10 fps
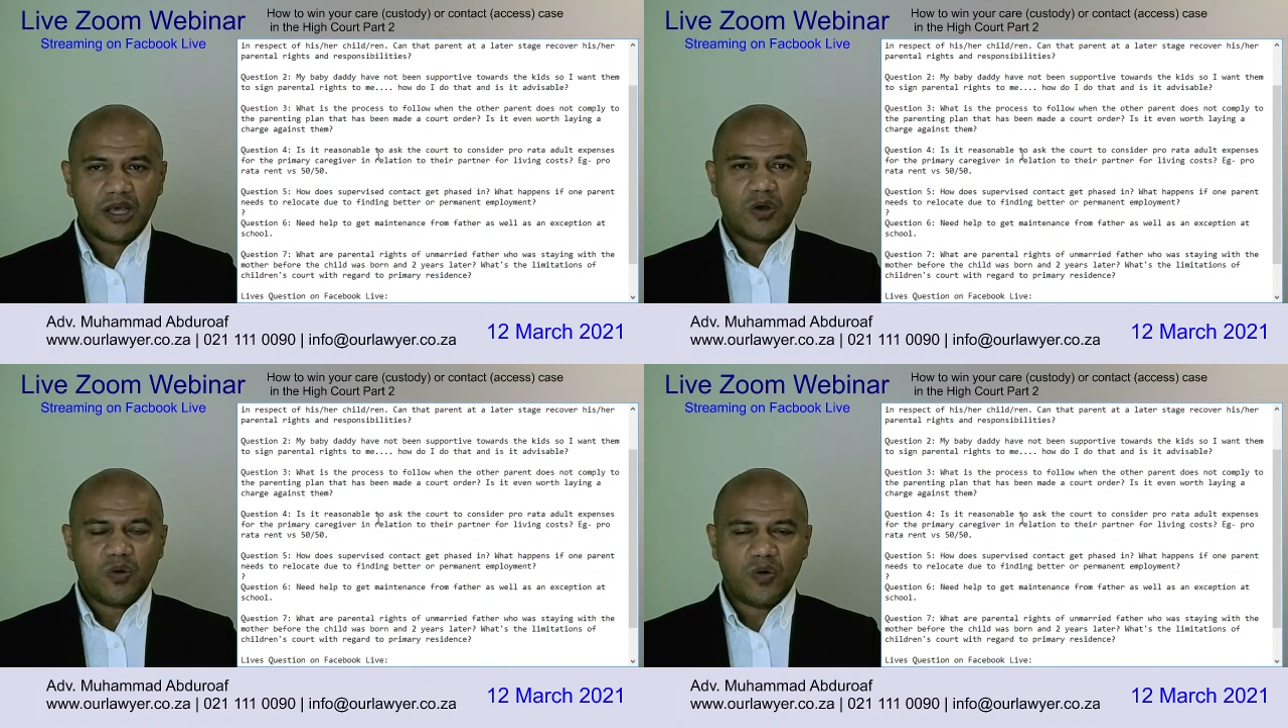
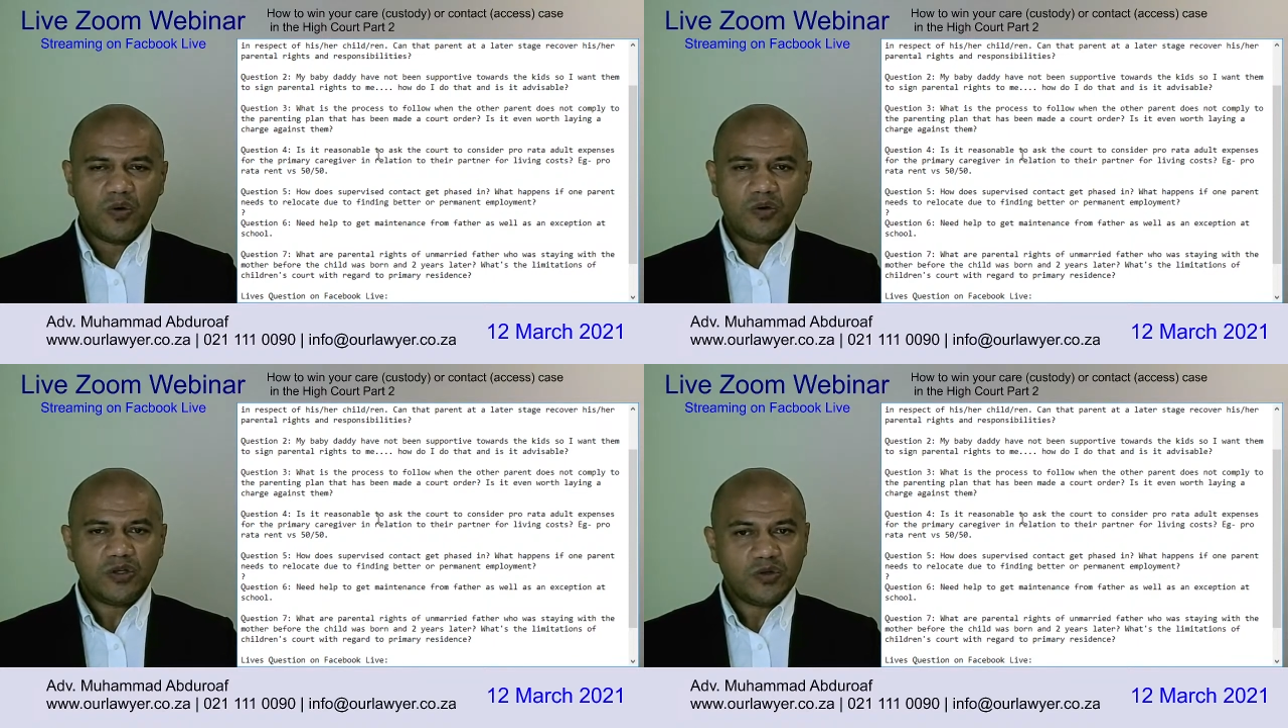Or
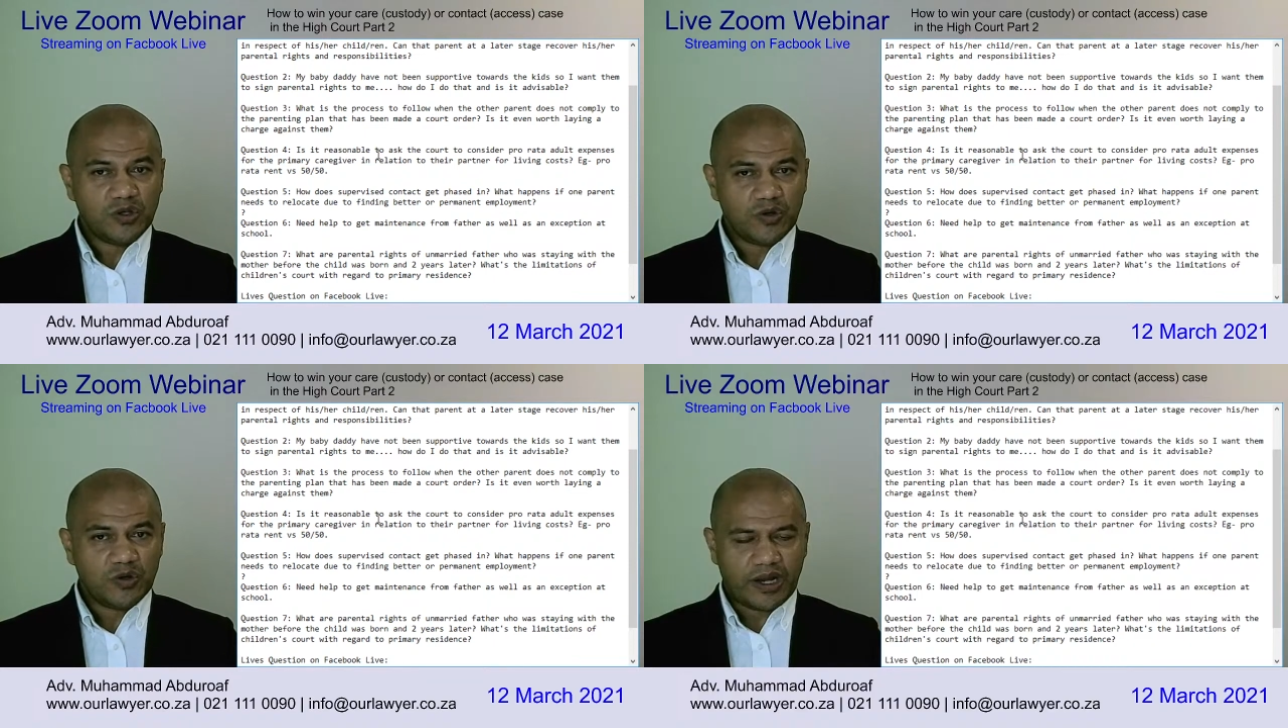do you
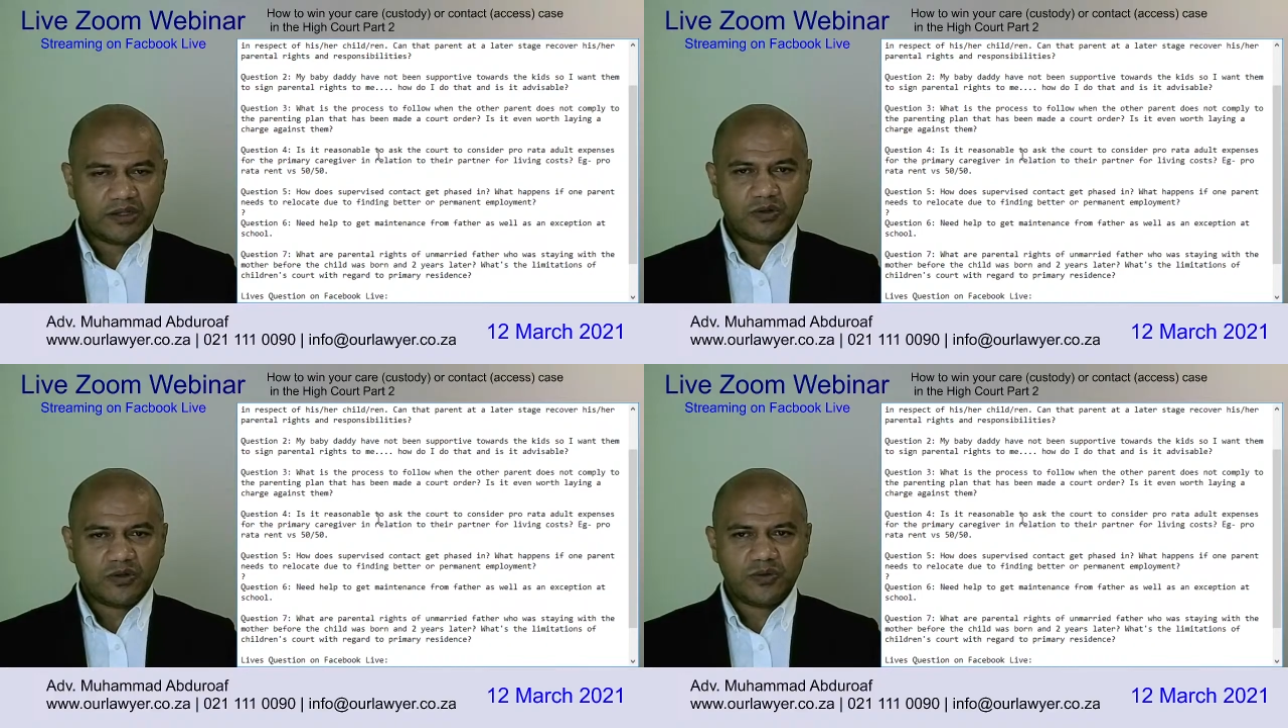want
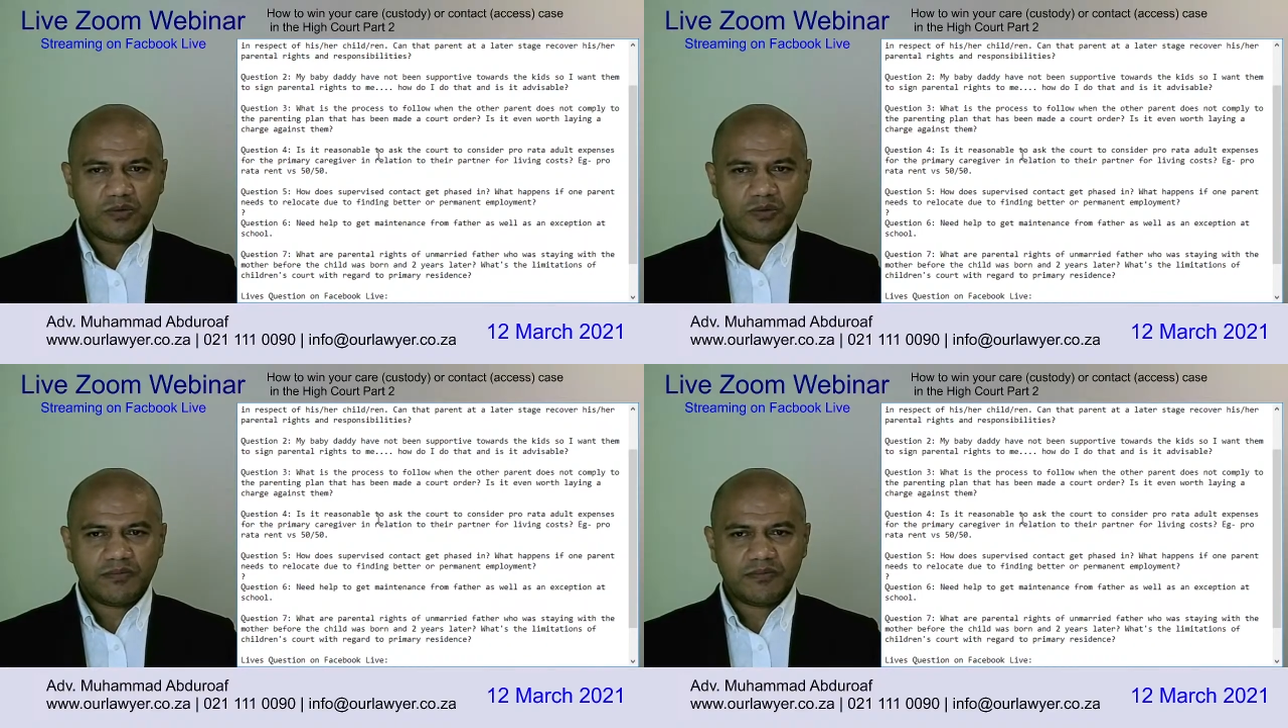to,
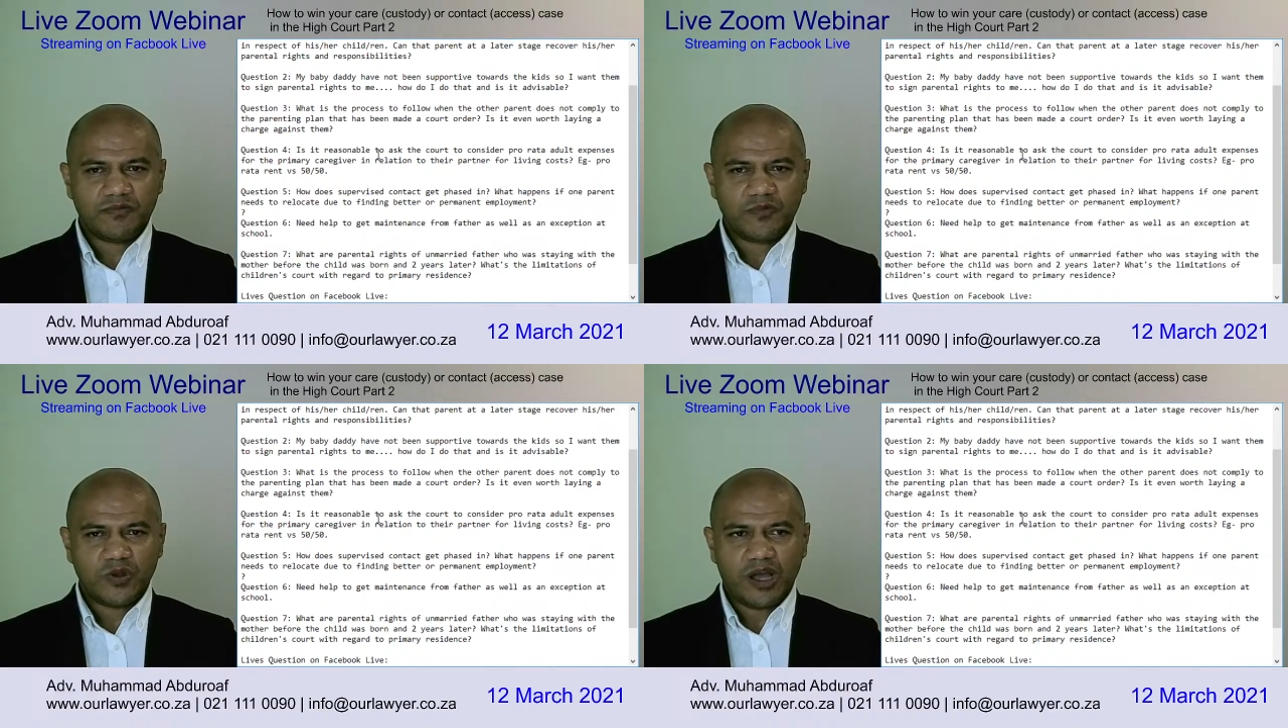for your